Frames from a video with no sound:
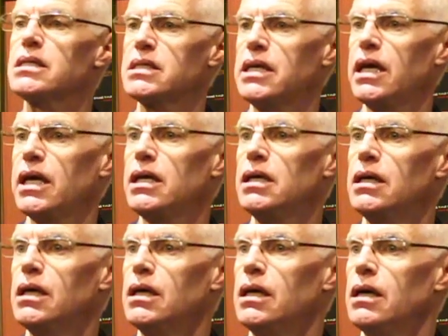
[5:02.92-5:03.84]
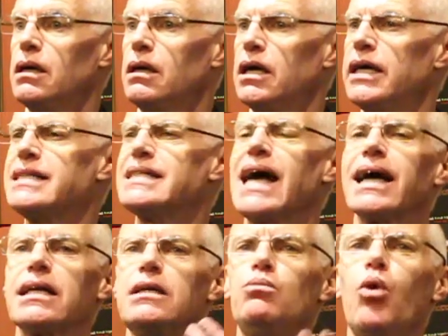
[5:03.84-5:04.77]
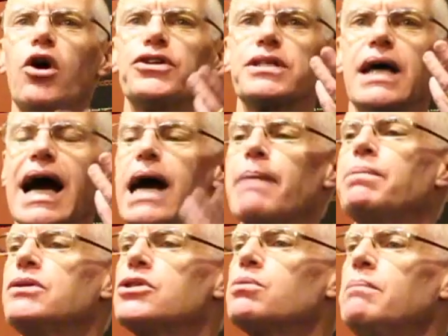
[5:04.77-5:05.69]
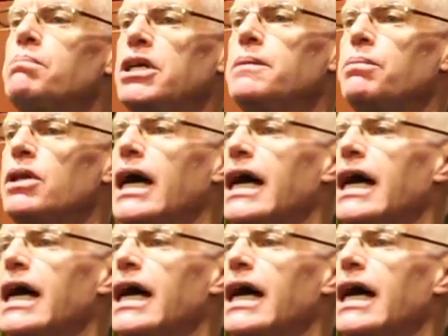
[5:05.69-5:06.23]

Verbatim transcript: see exactly what happens when people